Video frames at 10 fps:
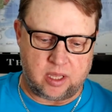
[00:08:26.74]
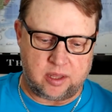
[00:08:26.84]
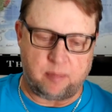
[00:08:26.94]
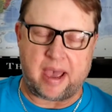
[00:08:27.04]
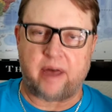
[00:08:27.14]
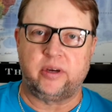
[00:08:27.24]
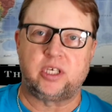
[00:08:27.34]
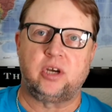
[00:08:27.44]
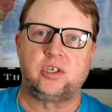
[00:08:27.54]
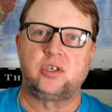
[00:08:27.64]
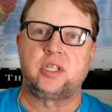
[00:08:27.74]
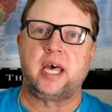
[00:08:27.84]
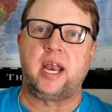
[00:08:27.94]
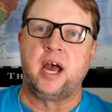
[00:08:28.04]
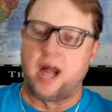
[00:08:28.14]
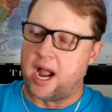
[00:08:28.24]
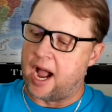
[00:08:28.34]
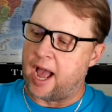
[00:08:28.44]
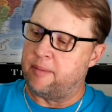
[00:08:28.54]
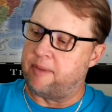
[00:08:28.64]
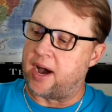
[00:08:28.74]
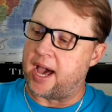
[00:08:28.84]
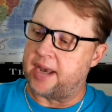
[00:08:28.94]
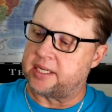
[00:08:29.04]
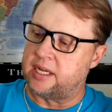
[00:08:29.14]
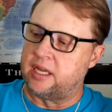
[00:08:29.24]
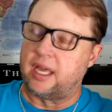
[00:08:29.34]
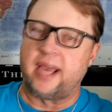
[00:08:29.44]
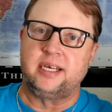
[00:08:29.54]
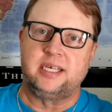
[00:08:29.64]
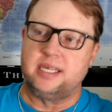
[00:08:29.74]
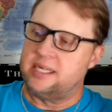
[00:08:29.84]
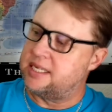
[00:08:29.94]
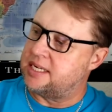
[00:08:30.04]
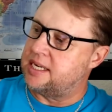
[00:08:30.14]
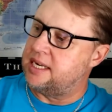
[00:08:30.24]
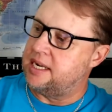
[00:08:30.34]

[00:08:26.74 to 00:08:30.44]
the battery chargers, that I bought a DC